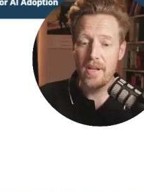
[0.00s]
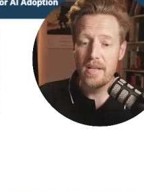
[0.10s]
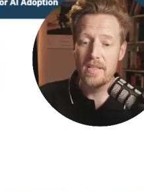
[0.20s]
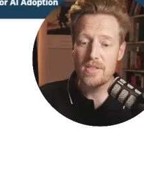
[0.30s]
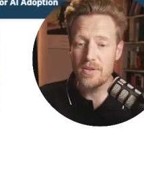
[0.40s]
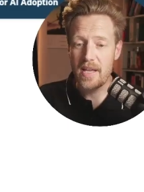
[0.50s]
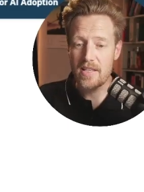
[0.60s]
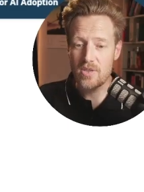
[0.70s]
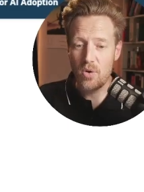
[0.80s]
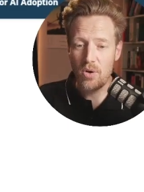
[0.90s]
So it takes
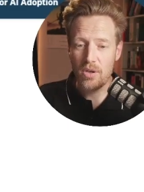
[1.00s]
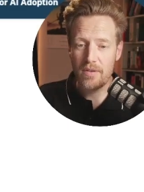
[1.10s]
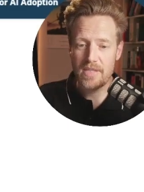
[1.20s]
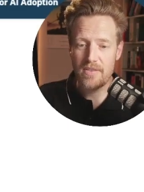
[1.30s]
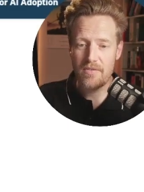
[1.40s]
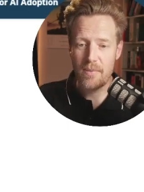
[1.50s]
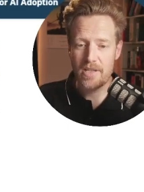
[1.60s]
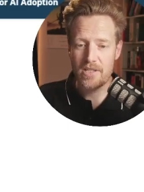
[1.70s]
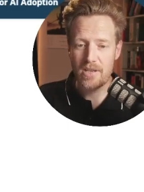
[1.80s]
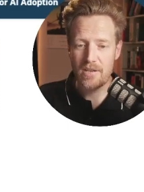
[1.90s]
all of this
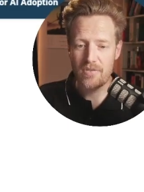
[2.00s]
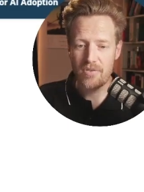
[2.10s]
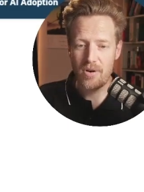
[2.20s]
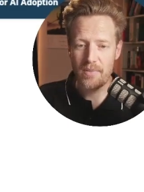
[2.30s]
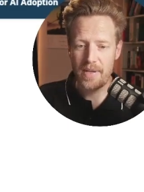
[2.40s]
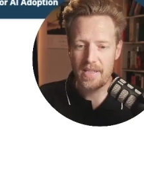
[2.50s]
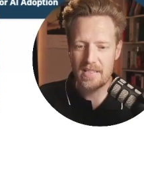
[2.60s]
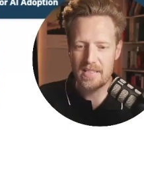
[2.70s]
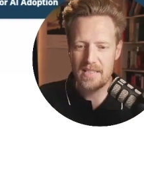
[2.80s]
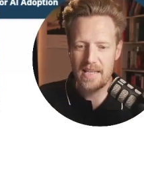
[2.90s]
information from these
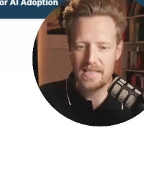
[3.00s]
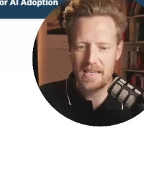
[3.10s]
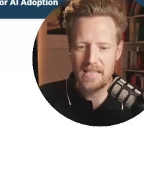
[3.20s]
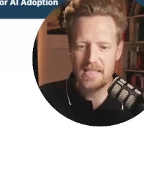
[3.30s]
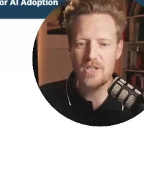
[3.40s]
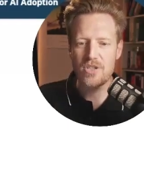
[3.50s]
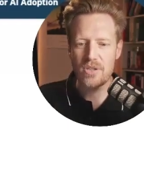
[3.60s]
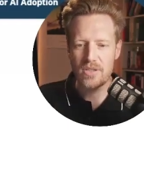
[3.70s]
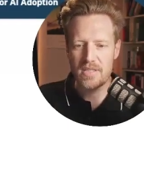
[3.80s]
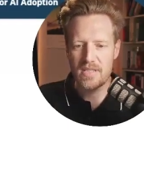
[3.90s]
6
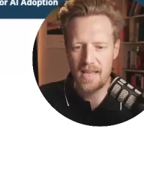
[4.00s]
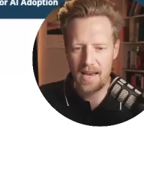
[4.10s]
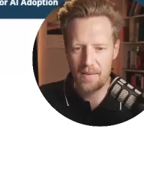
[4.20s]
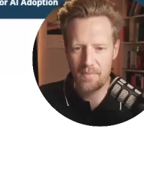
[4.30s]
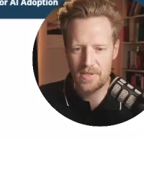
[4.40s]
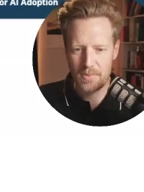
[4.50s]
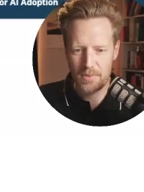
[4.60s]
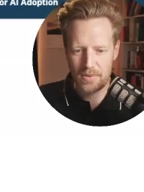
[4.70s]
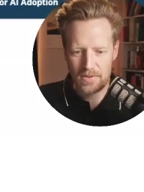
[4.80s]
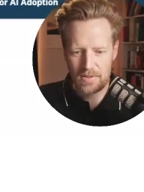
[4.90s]
essential starting
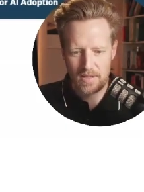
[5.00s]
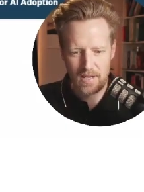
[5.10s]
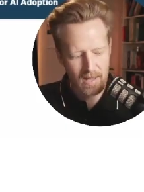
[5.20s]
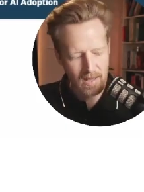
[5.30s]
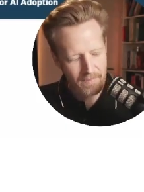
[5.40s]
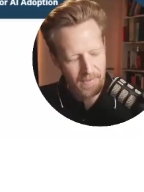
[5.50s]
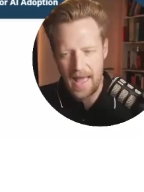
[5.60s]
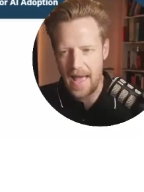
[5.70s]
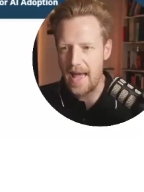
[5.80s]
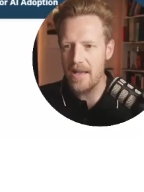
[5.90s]
principles,
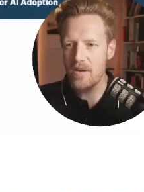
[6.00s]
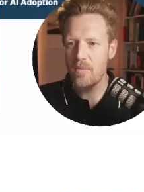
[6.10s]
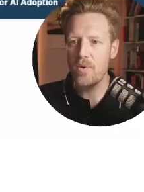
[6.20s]
and what